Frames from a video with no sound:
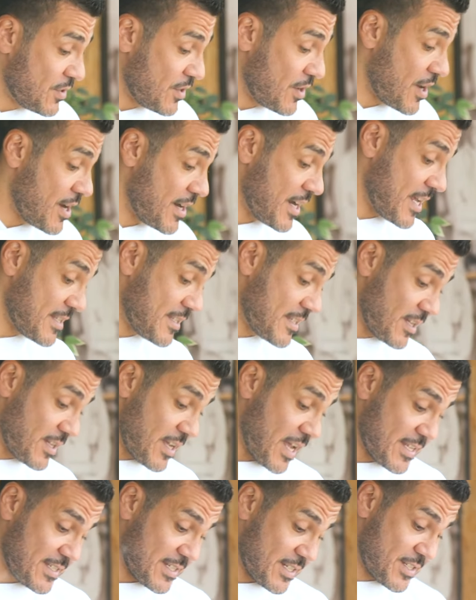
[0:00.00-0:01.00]
you learn as
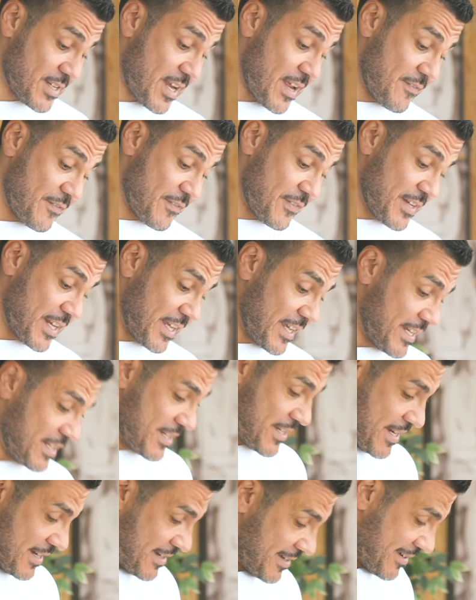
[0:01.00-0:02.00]
a chef in the
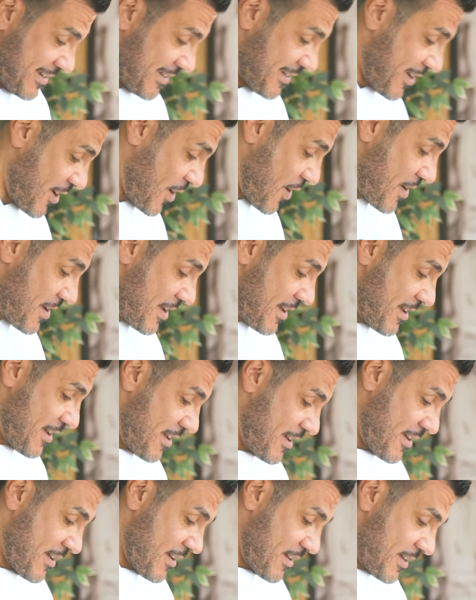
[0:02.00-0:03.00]
kitchen, you know,
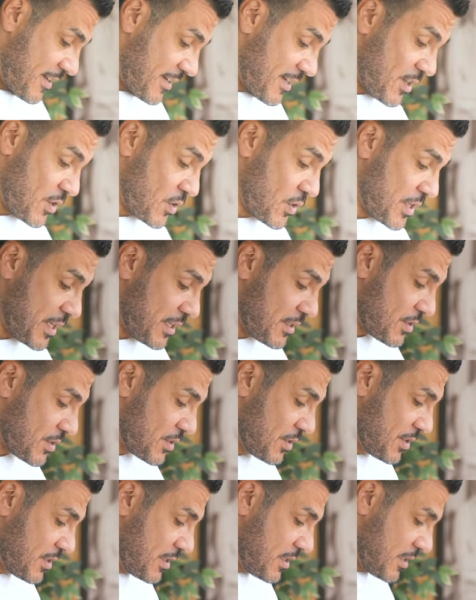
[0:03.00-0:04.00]
in the cooking
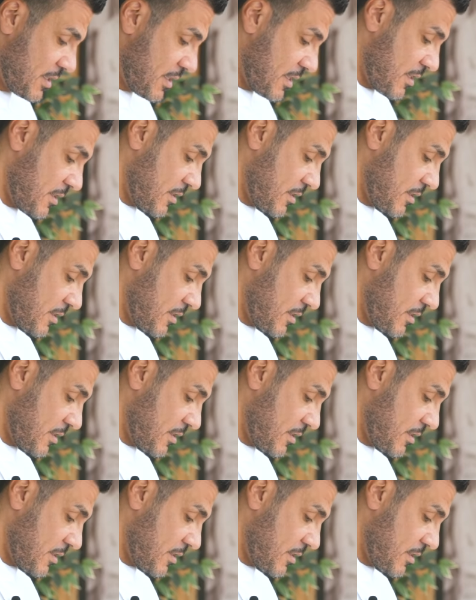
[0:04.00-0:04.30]
school. From